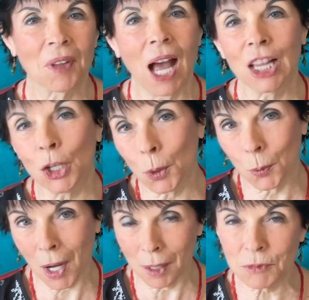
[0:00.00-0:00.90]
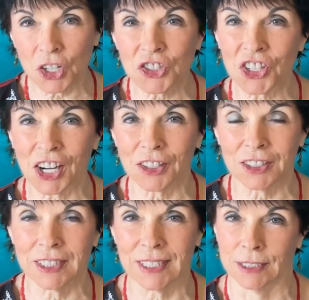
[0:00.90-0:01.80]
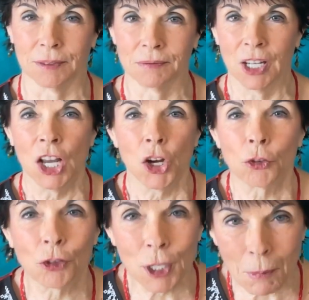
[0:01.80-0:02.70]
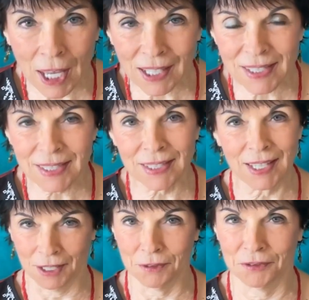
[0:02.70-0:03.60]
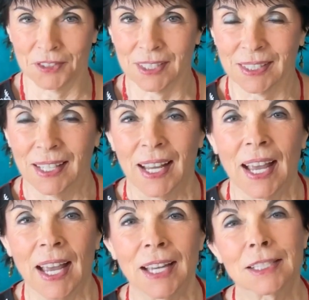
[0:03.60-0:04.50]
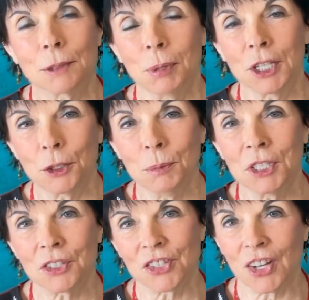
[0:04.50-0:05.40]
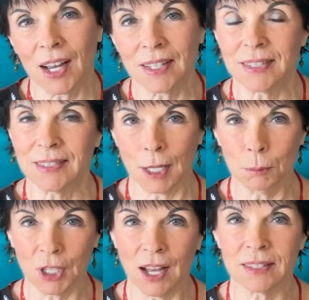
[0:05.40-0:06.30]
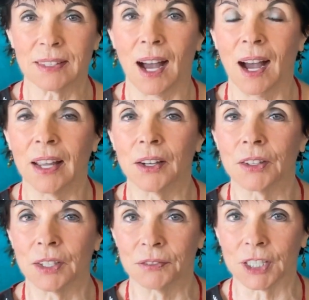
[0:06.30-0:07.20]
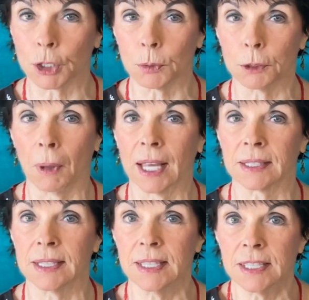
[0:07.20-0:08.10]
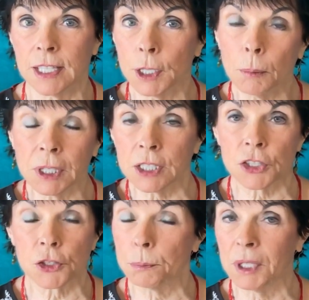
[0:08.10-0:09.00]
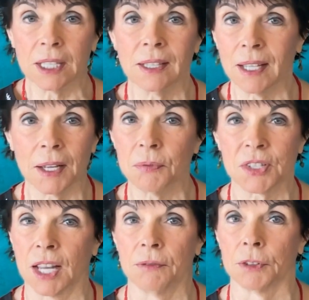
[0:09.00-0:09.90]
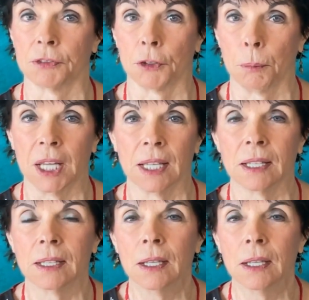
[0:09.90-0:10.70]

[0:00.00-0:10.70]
Hello, I'm Dr. Carolyn Dean. ReMag is a gift. It's a picometer-sized stabilized ion of liquid magnesium, and it's been a lifesaver for me.